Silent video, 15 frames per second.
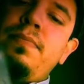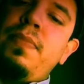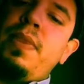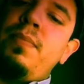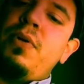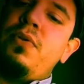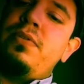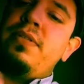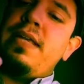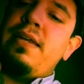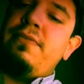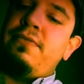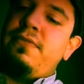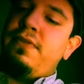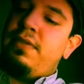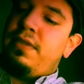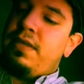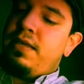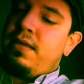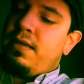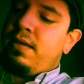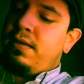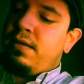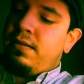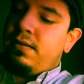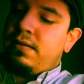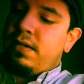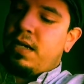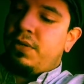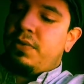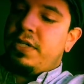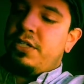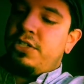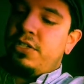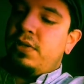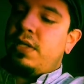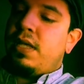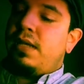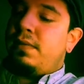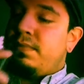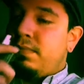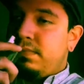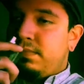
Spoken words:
the most out of the Acqua di Gio line.